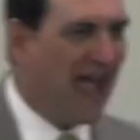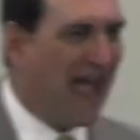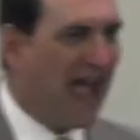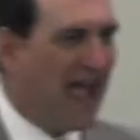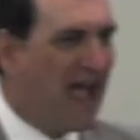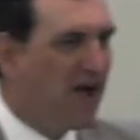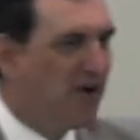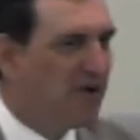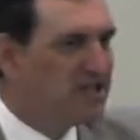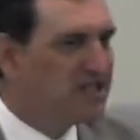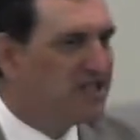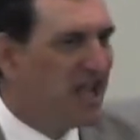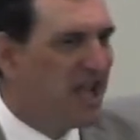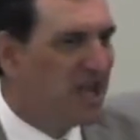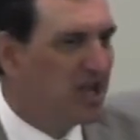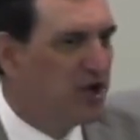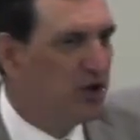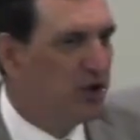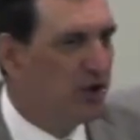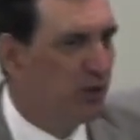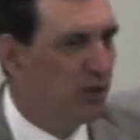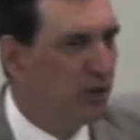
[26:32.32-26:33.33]
How is
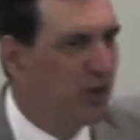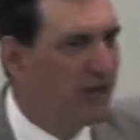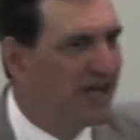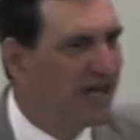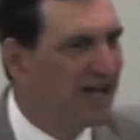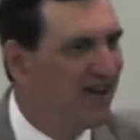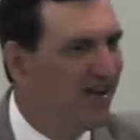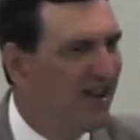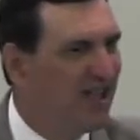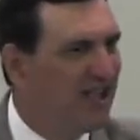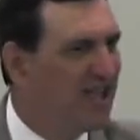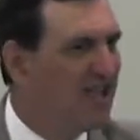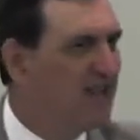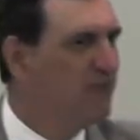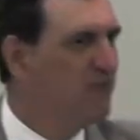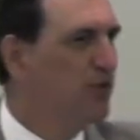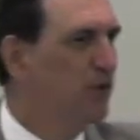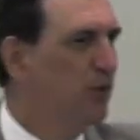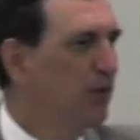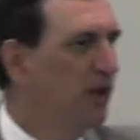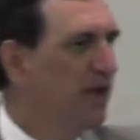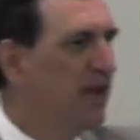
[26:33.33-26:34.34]
that going to
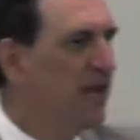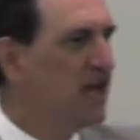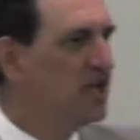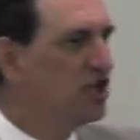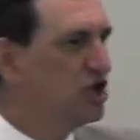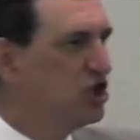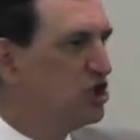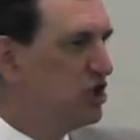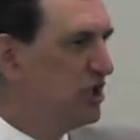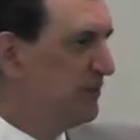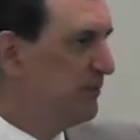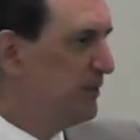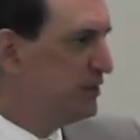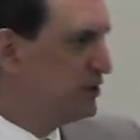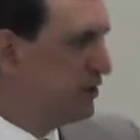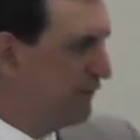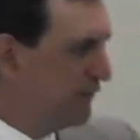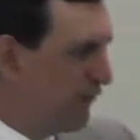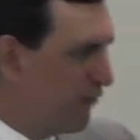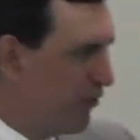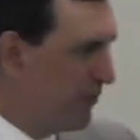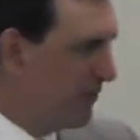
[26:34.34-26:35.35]
reclaim the relationship that
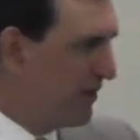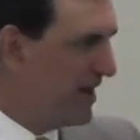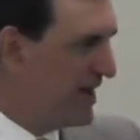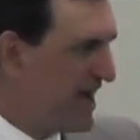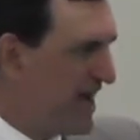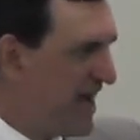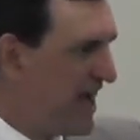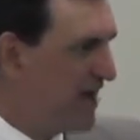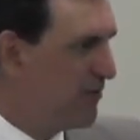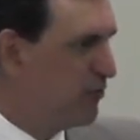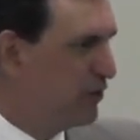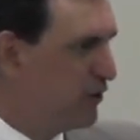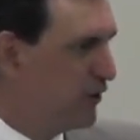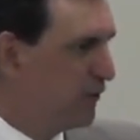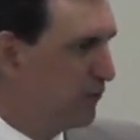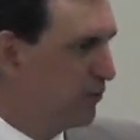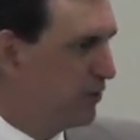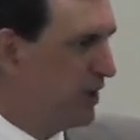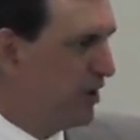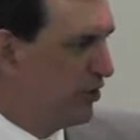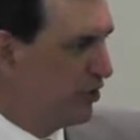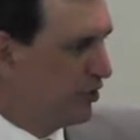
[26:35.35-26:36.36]
you formerly had with your
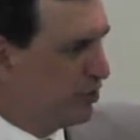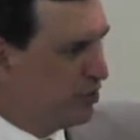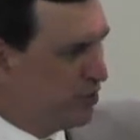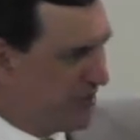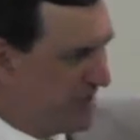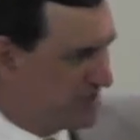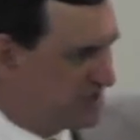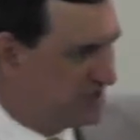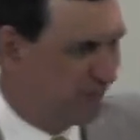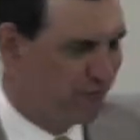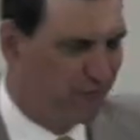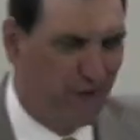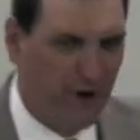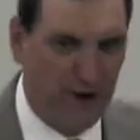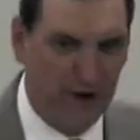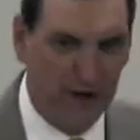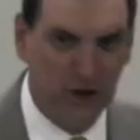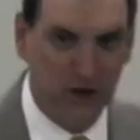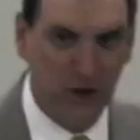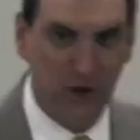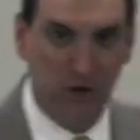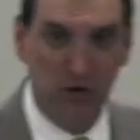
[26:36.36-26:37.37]
brother who has
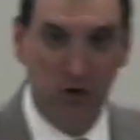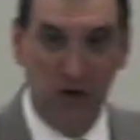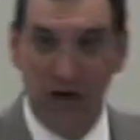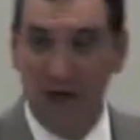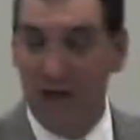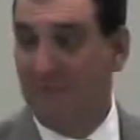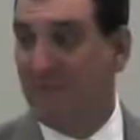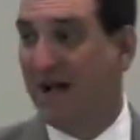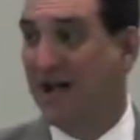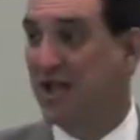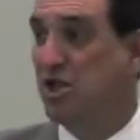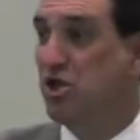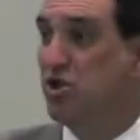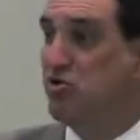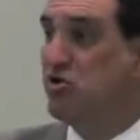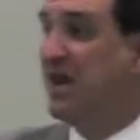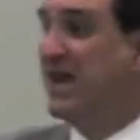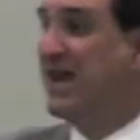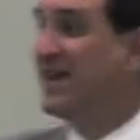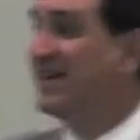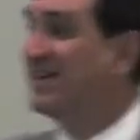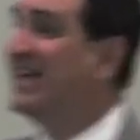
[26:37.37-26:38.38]
defrauded you by you
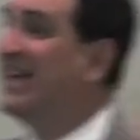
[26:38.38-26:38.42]
now